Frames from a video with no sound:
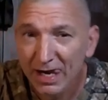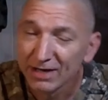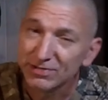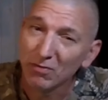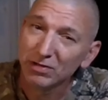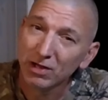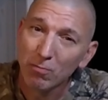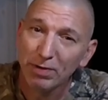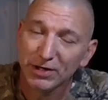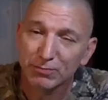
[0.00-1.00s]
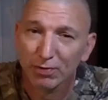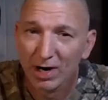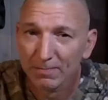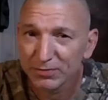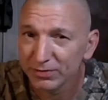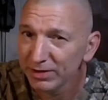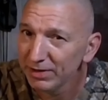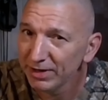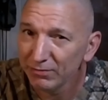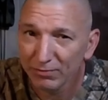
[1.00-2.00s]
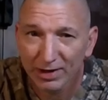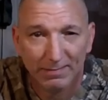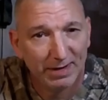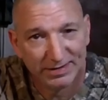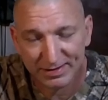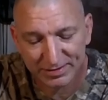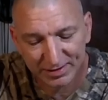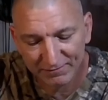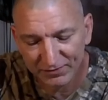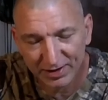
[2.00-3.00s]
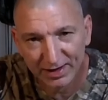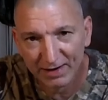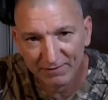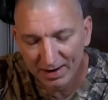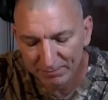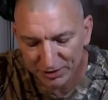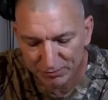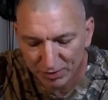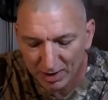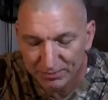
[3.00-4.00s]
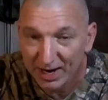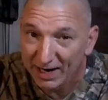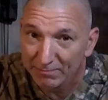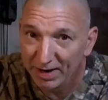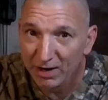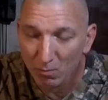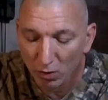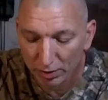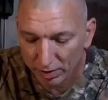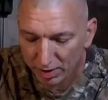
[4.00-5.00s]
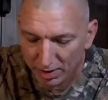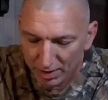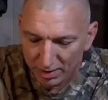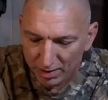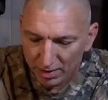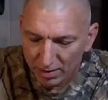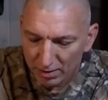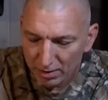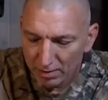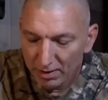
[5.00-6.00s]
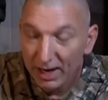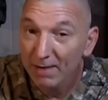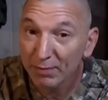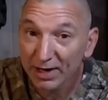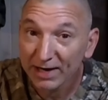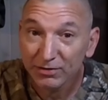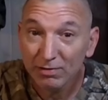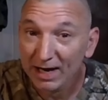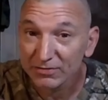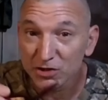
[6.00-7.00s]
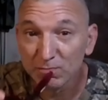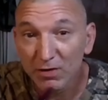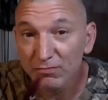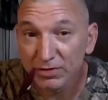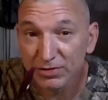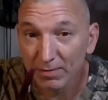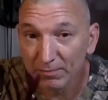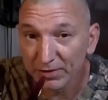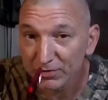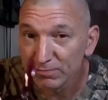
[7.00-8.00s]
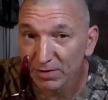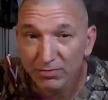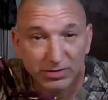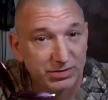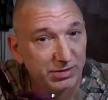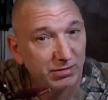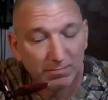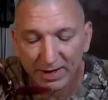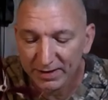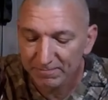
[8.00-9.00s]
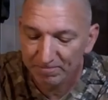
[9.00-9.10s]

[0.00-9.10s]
So with low pitch props, it really makes it tough. You got to have high pitch props. I can make them work, but I do like the smoothness of them. They're smooth as silk, man.